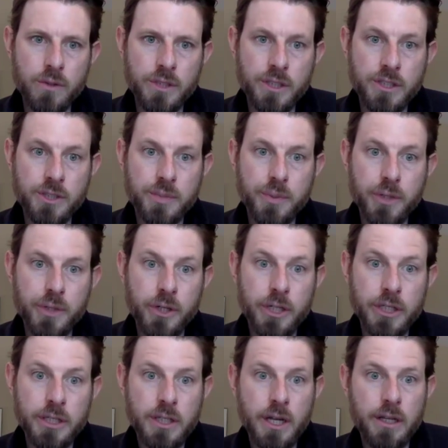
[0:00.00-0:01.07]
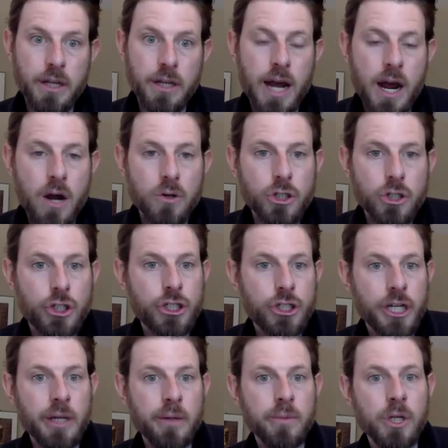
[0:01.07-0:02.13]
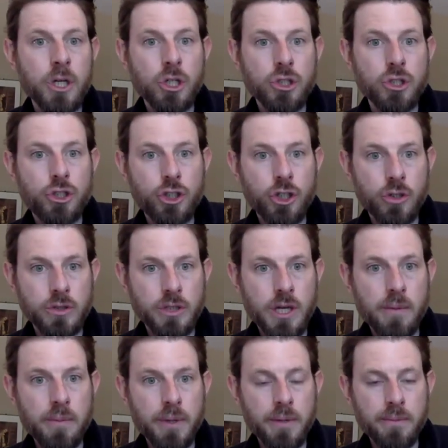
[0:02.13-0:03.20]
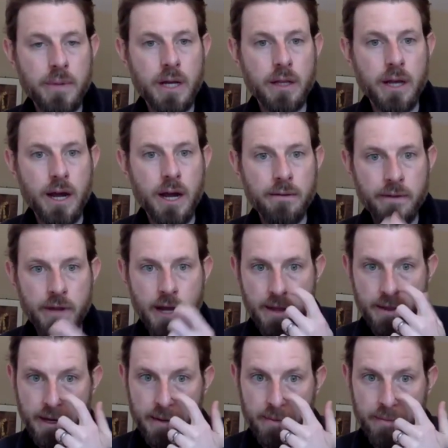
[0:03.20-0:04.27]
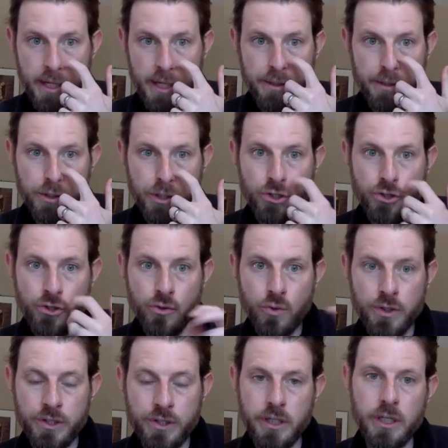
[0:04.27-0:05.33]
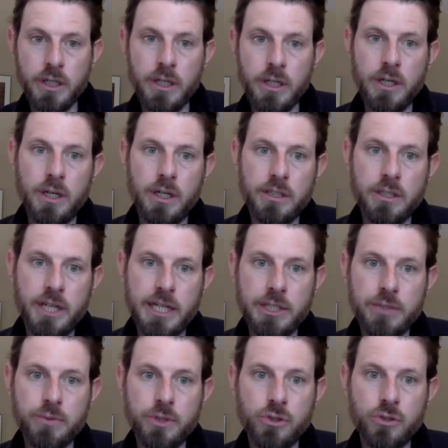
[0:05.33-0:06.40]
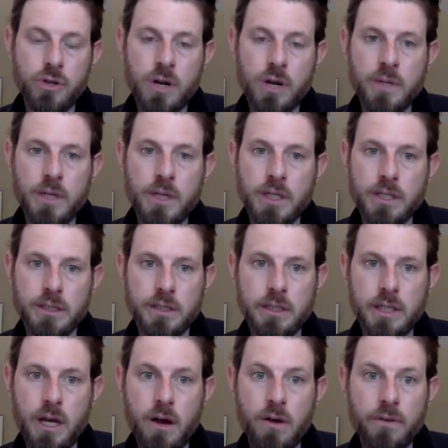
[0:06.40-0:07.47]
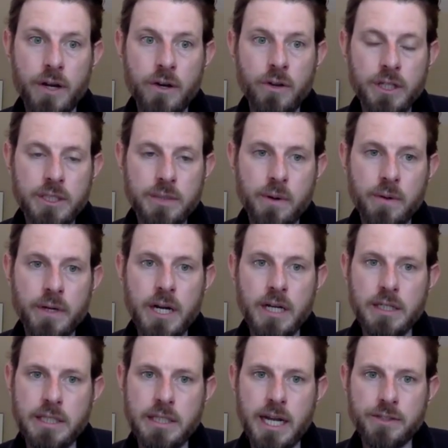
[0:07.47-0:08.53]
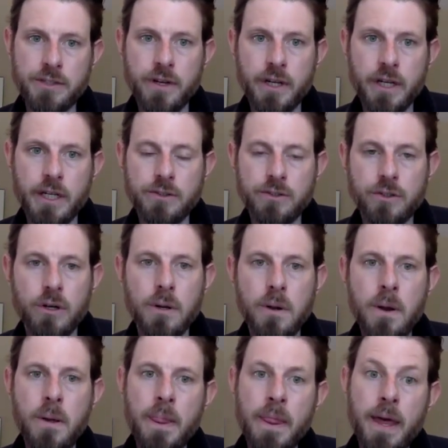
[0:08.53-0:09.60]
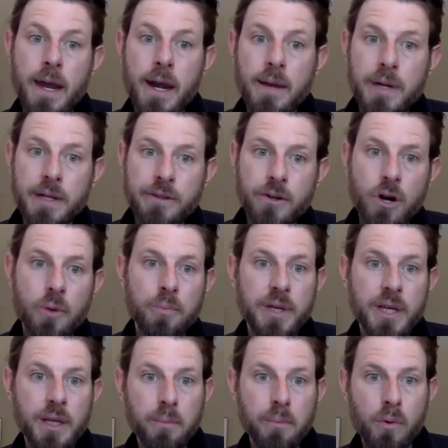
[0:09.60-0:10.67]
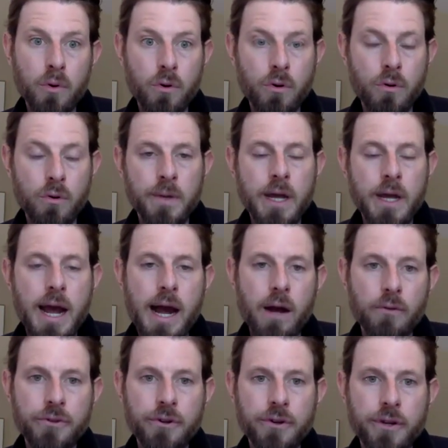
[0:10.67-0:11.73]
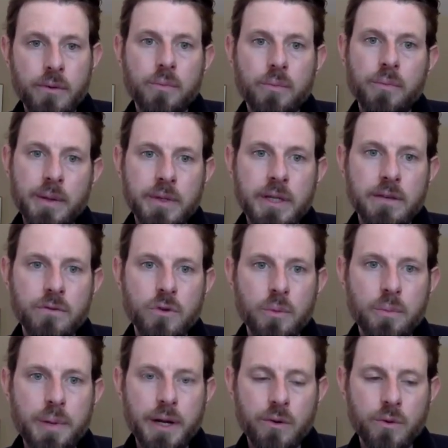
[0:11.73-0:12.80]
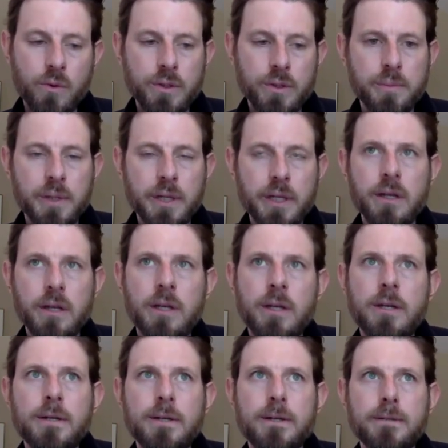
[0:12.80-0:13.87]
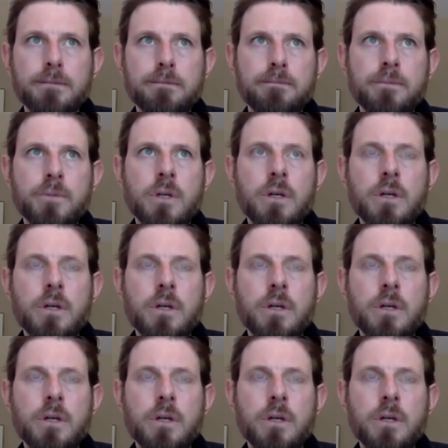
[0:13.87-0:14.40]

was experienced and how shame shows up in my life than it made to do with the attachment trauma itself. And I know that's probably not a satisfying answer. And I bet there are people out there that would maybe give you a better one, but um,